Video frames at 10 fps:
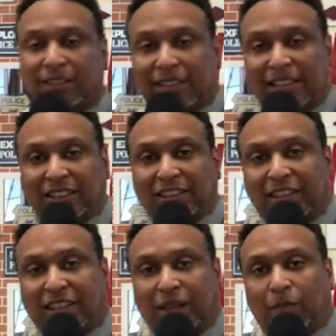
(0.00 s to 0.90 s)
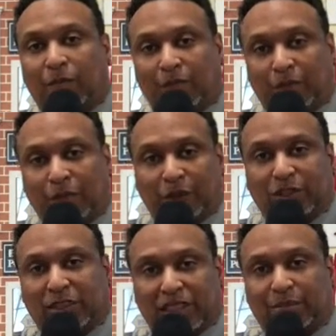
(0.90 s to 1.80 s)
That's the
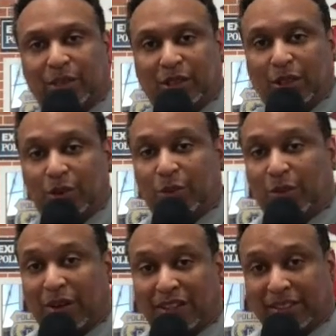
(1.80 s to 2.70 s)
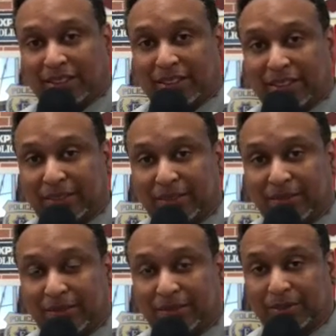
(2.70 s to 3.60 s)
first step to the whole process,
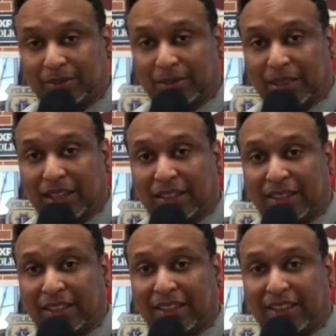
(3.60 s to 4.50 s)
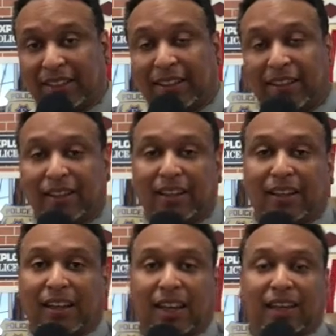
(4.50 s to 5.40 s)
okay?
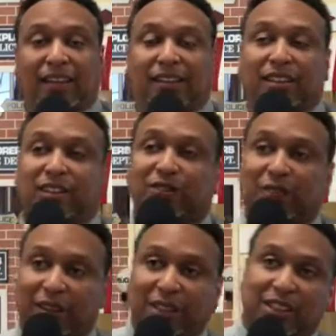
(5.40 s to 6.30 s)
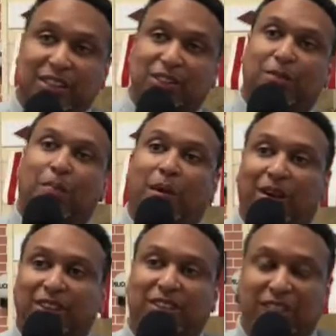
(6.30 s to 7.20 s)
And there's various
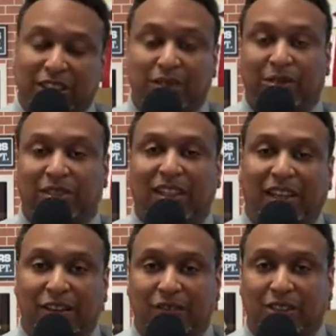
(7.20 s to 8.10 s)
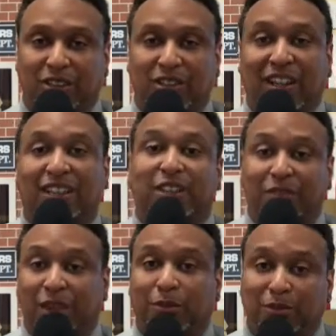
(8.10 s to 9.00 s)
parts to communicating your vision. You have to
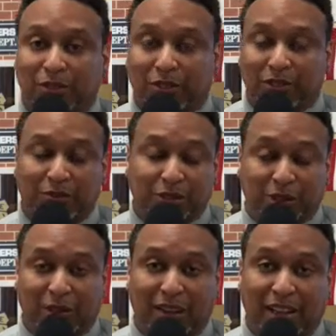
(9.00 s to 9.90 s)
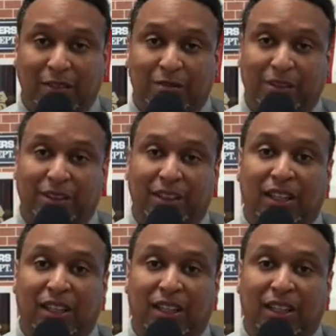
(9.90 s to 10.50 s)
develop it first if you don't have one.